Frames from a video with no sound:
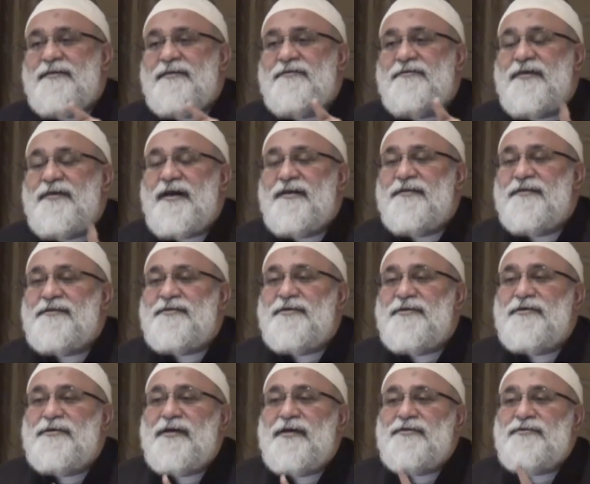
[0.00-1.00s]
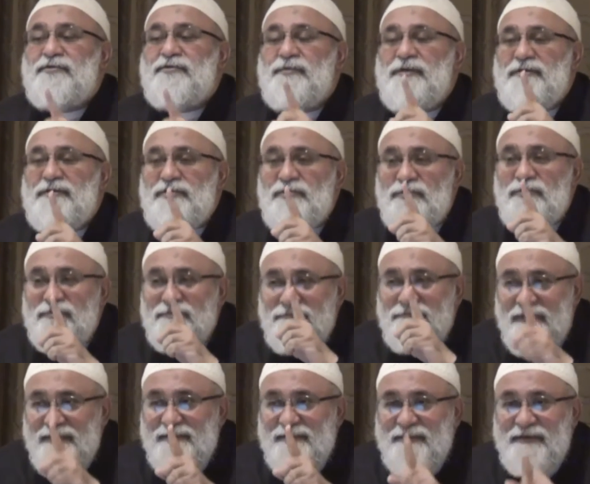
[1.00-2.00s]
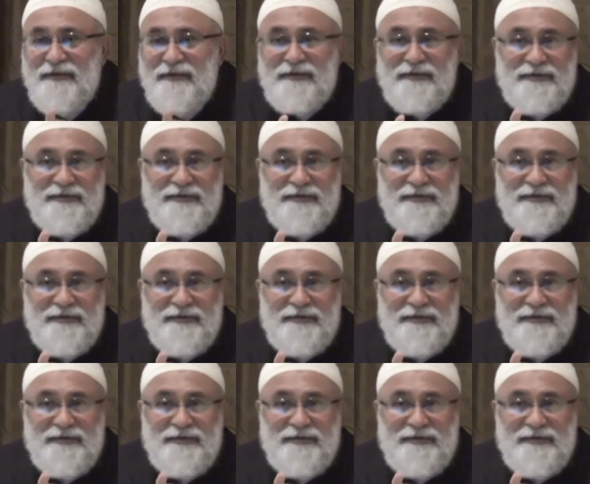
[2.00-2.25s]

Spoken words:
The father turned out to be too busy in